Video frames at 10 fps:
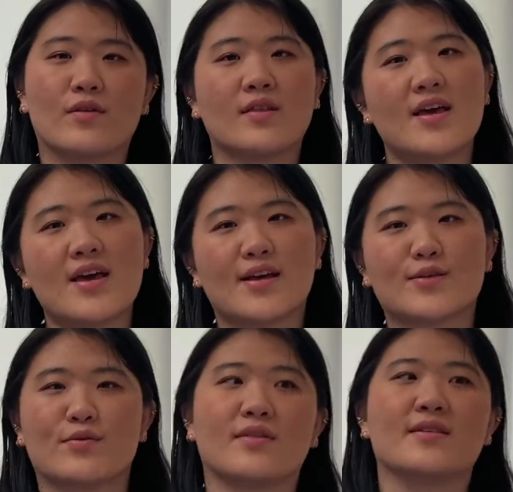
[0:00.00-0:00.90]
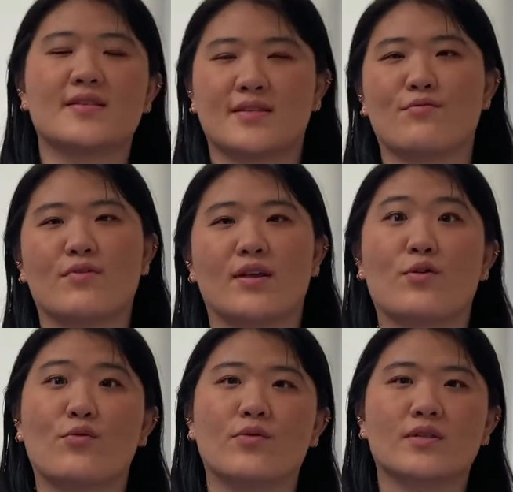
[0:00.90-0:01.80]
things, or this is a really
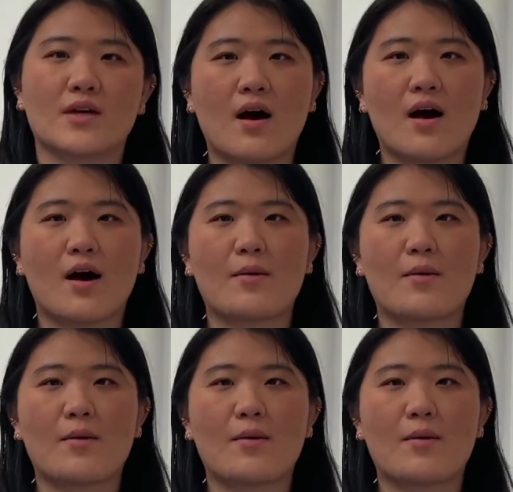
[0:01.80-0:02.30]
cool top.